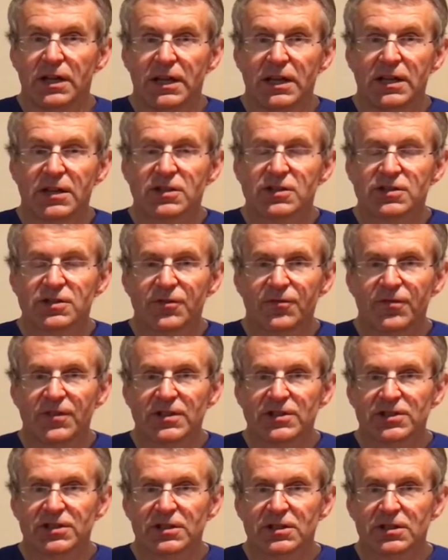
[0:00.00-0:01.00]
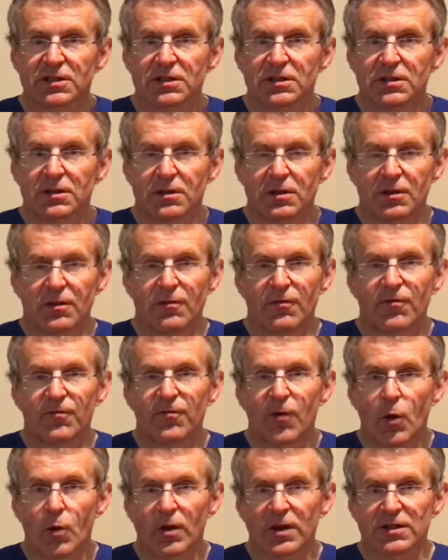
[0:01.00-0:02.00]
insufficient
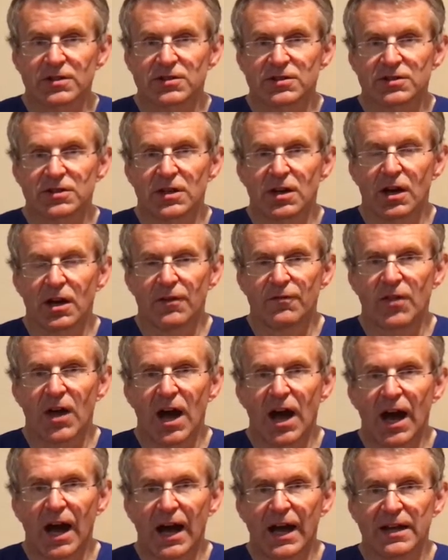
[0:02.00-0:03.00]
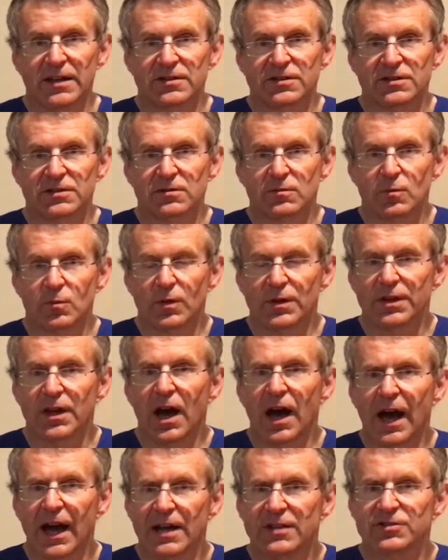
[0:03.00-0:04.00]
focus of the eyes when
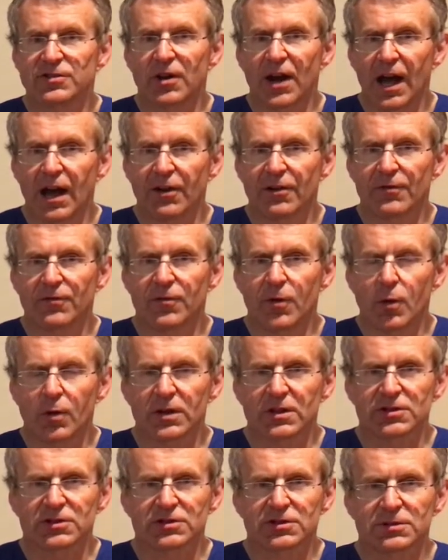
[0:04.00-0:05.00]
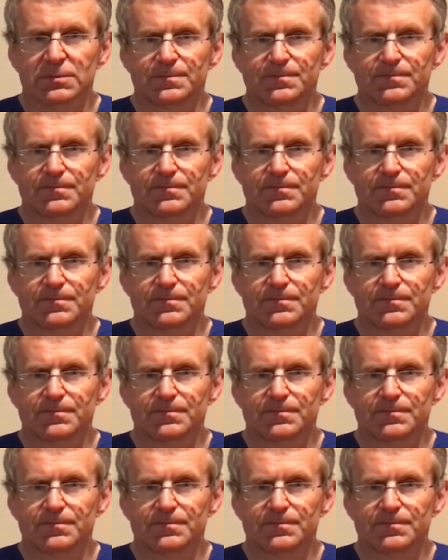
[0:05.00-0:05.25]
the eyes are out of focus.